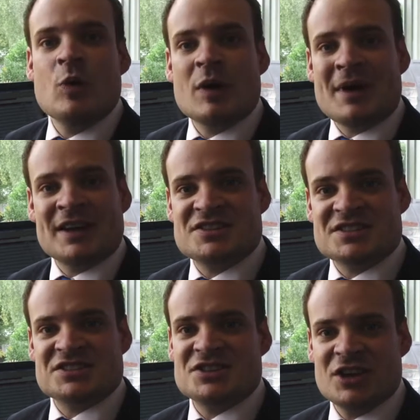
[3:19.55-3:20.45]
we're
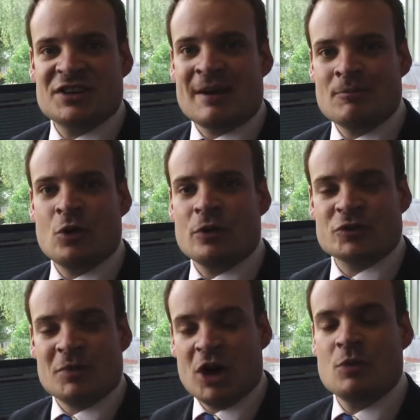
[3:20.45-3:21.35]
managing to turn that more
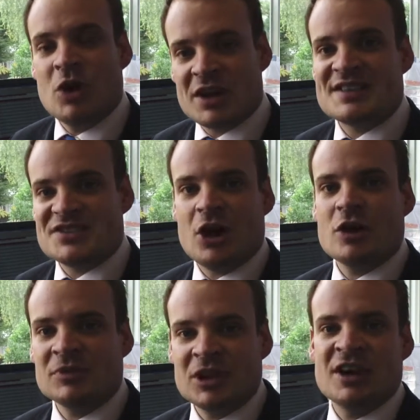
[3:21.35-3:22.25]
from homework into
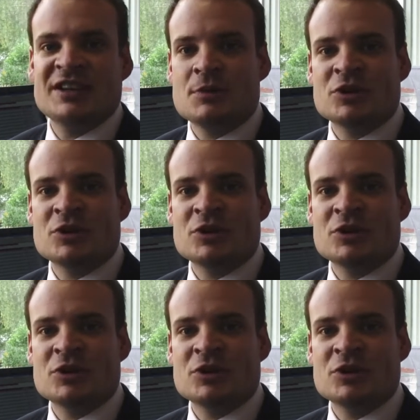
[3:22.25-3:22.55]
home learning.